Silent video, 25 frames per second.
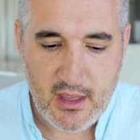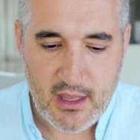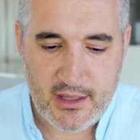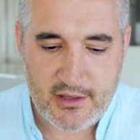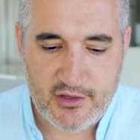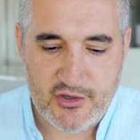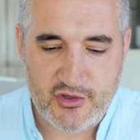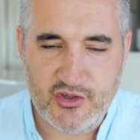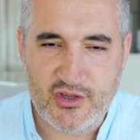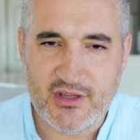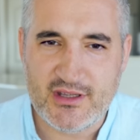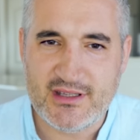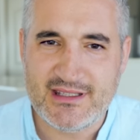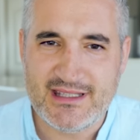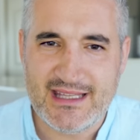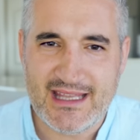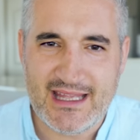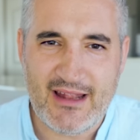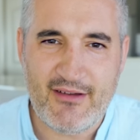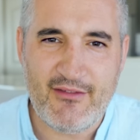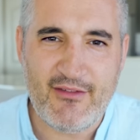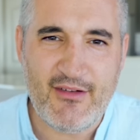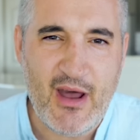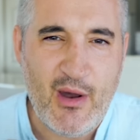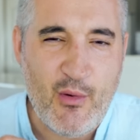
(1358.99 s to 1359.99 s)
It's just
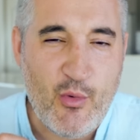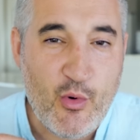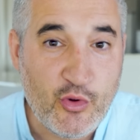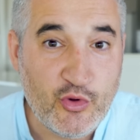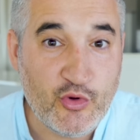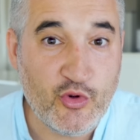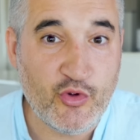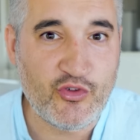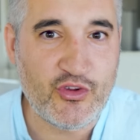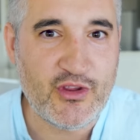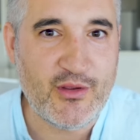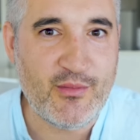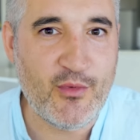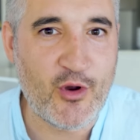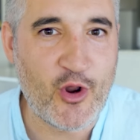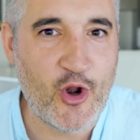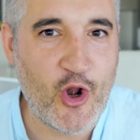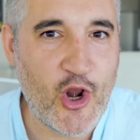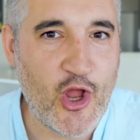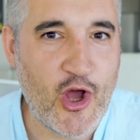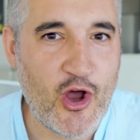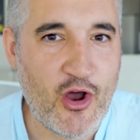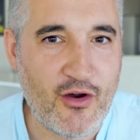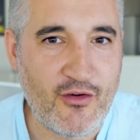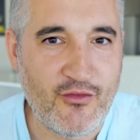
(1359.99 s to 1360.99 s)
I want to see more
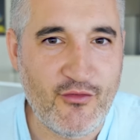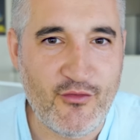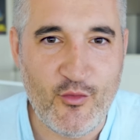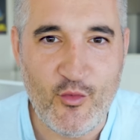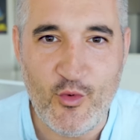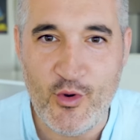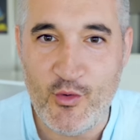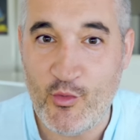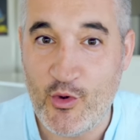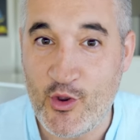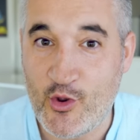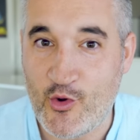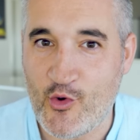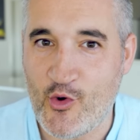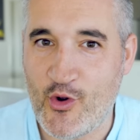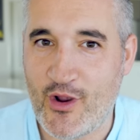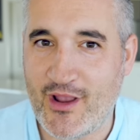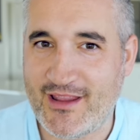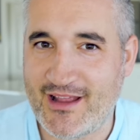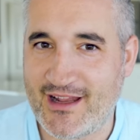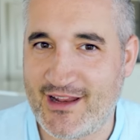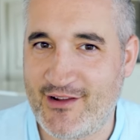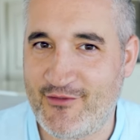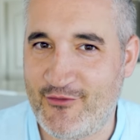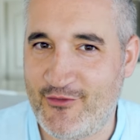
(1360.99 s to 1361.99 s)
love when we cook
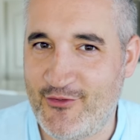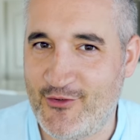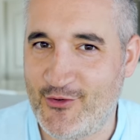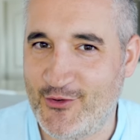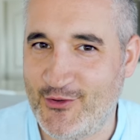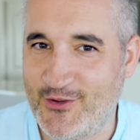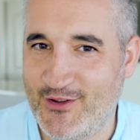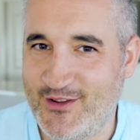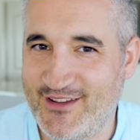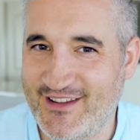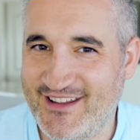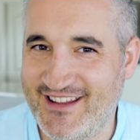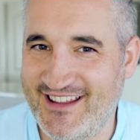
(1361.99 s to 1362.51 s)
Italian food.